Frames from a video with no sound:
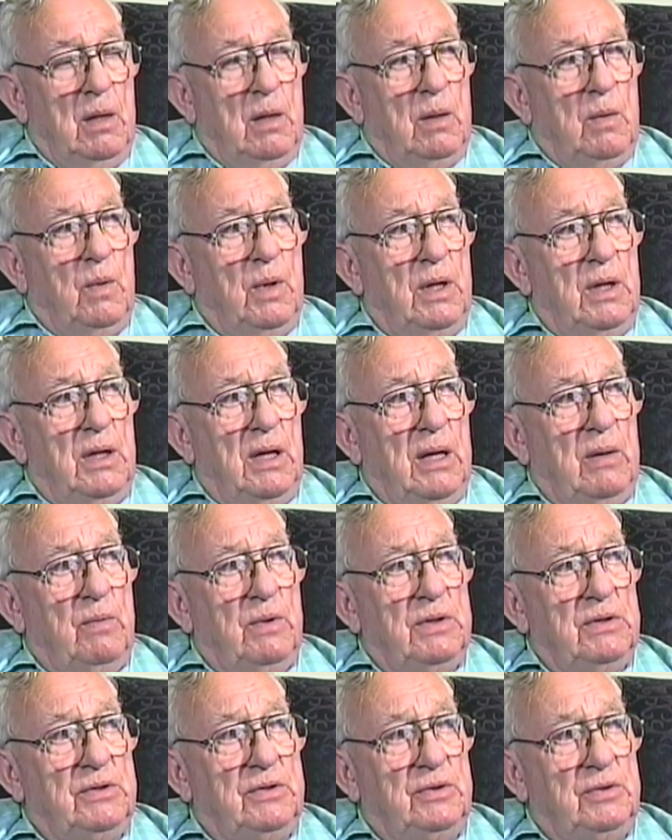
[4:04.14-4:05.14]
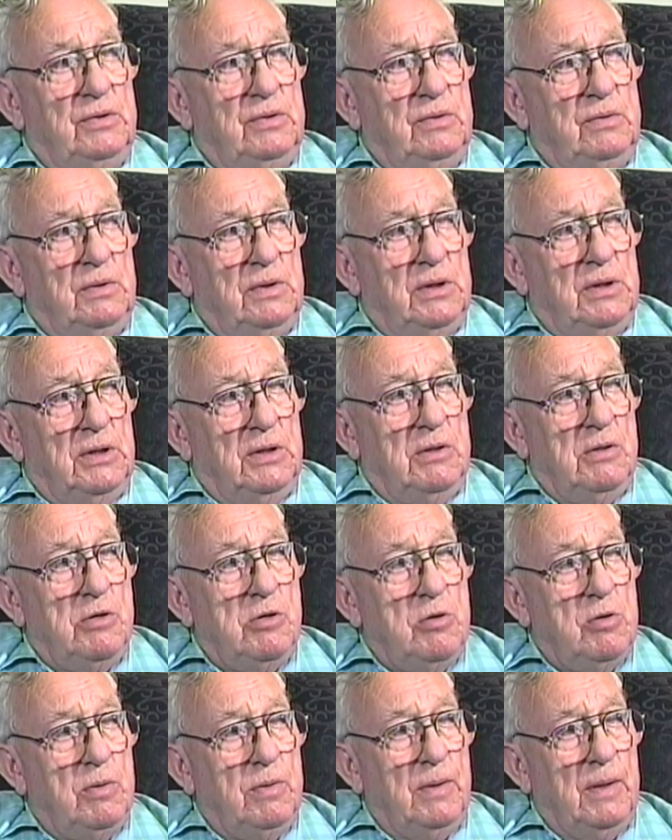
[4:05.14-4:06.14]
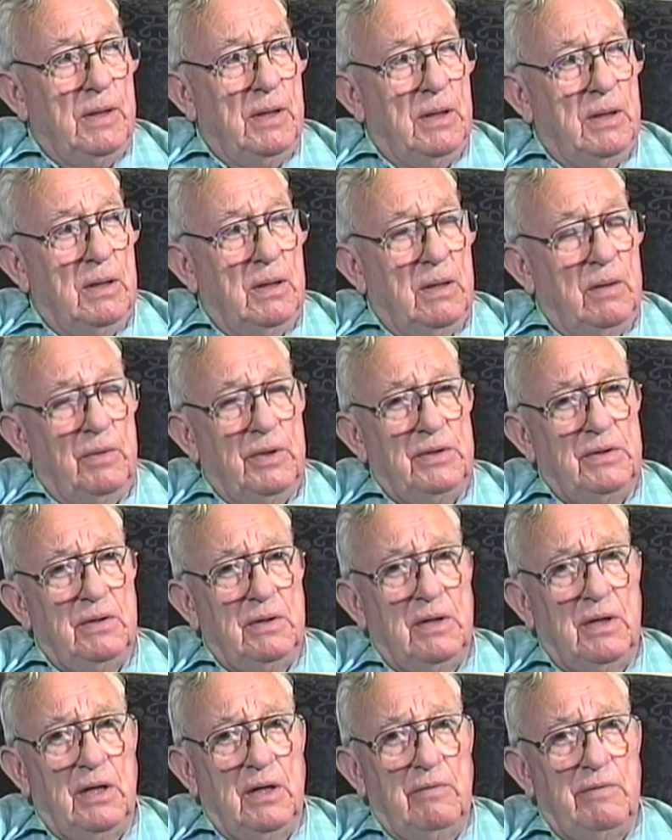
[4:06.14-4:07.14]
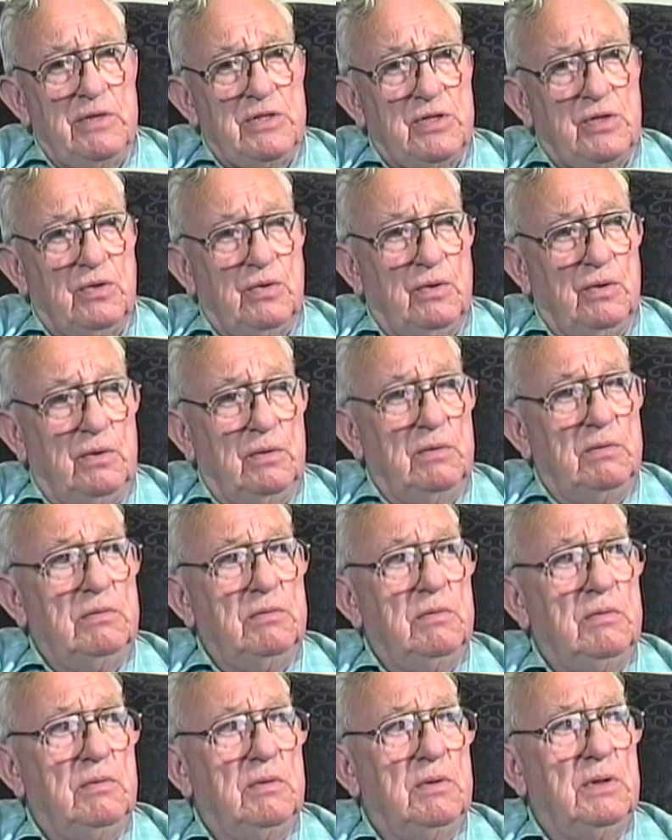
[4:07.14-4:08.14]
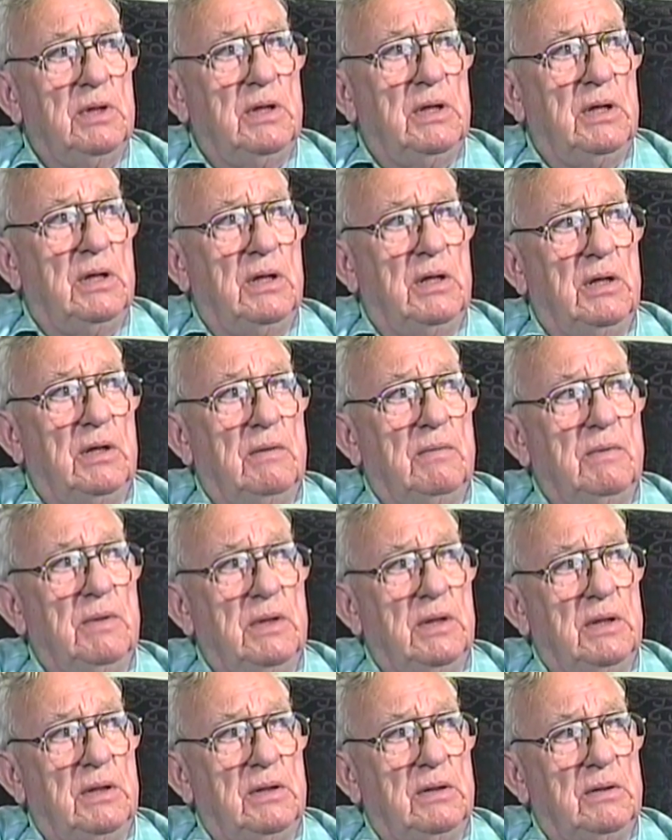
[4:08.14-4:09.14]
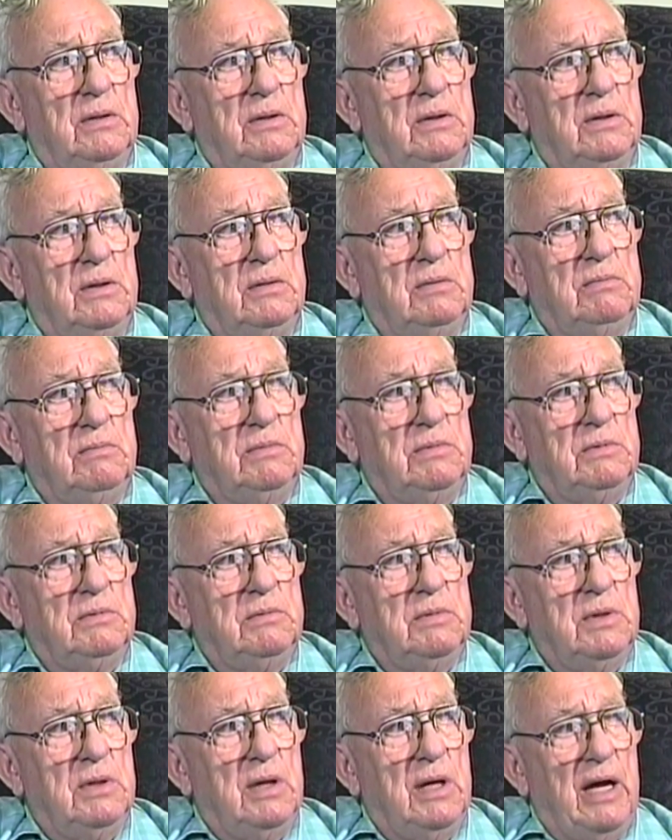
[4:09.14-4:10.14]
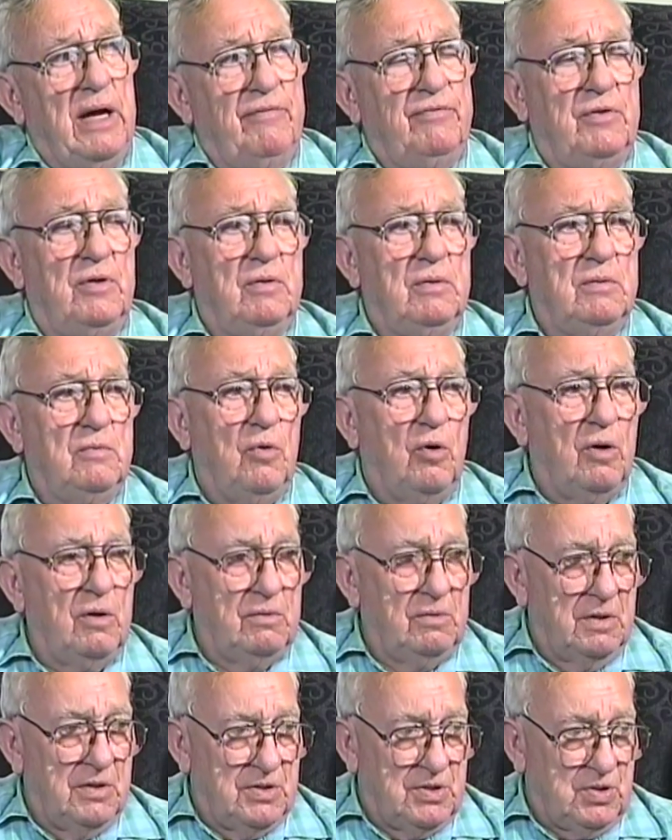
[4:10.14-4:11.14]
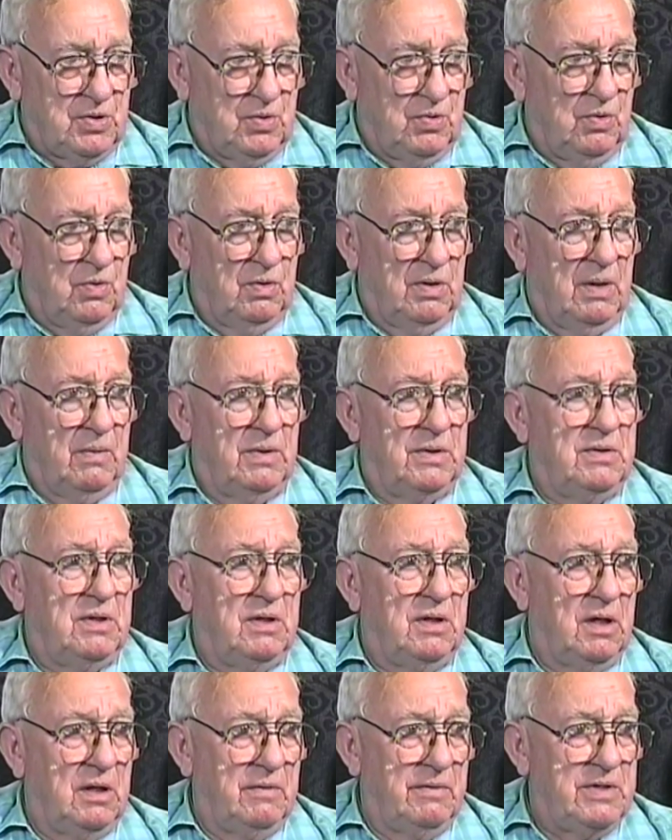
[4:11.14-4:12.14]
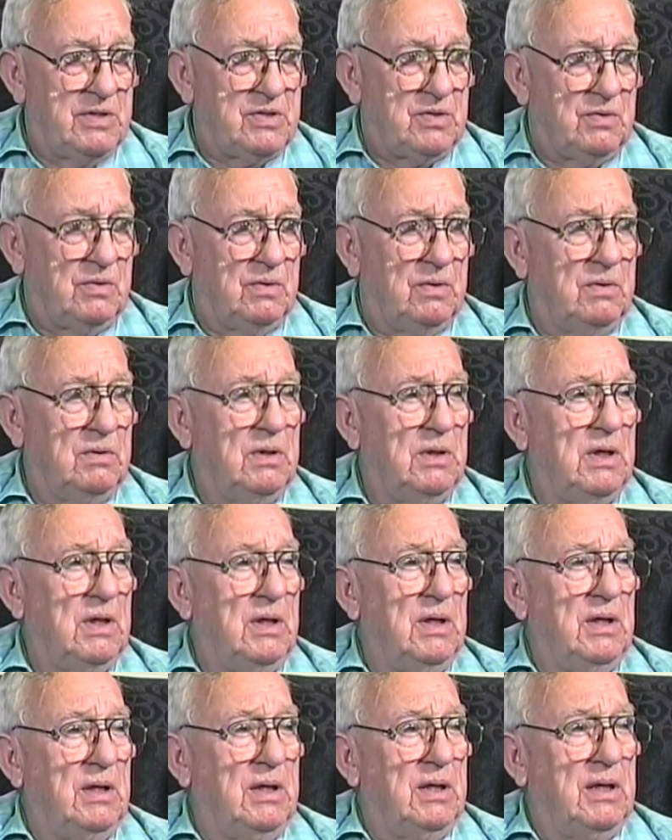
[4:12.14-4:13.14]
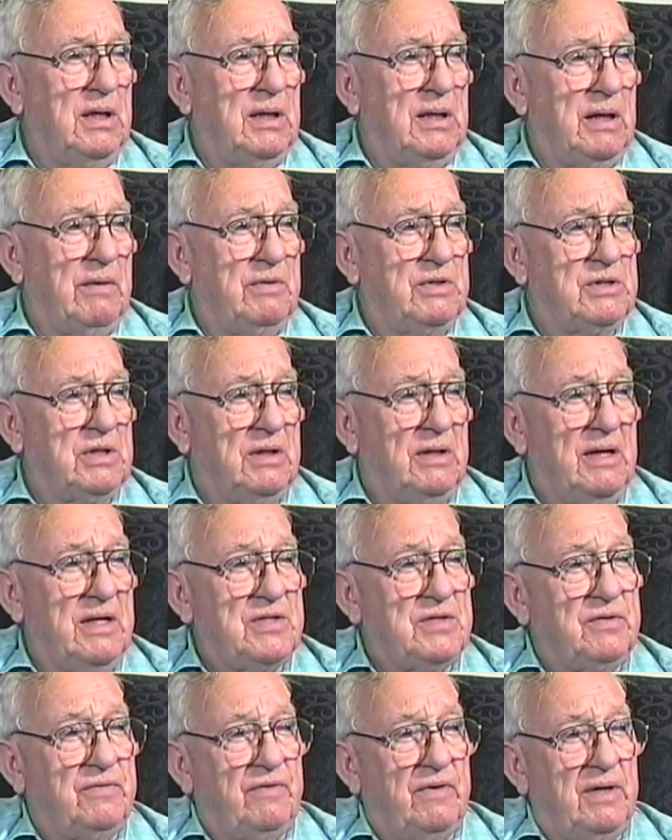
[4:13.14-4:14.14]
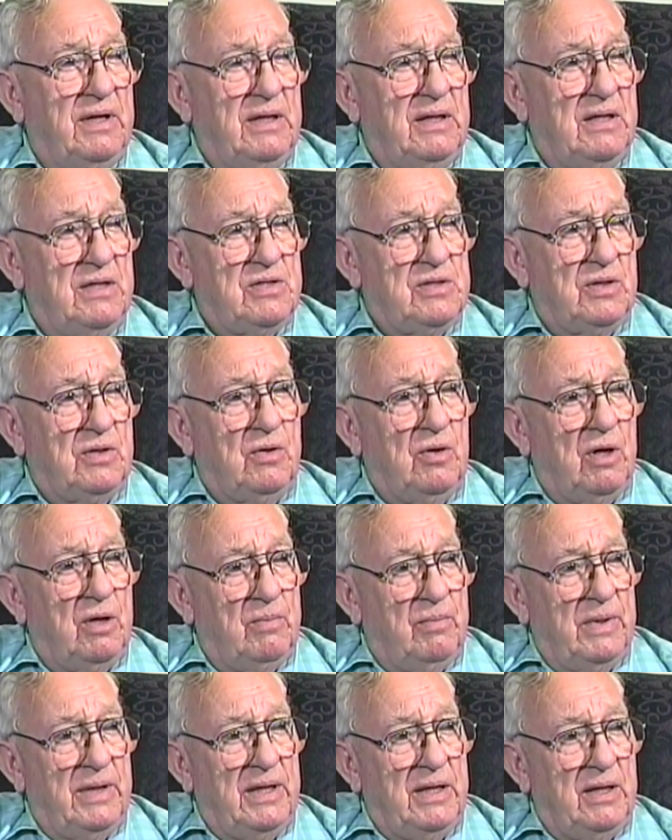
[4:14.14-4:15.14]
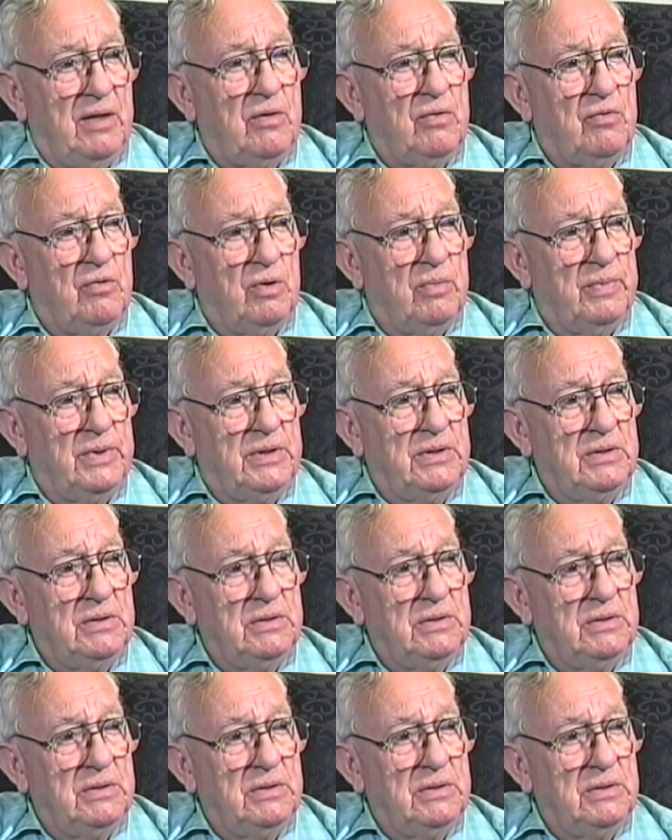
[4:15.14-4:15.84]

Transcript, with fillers: Well, I went to uh, uh, I went to gunnery school, uh, and uh, after ordnance school, I went to gunnery school, and I was classified as a combat air crewman.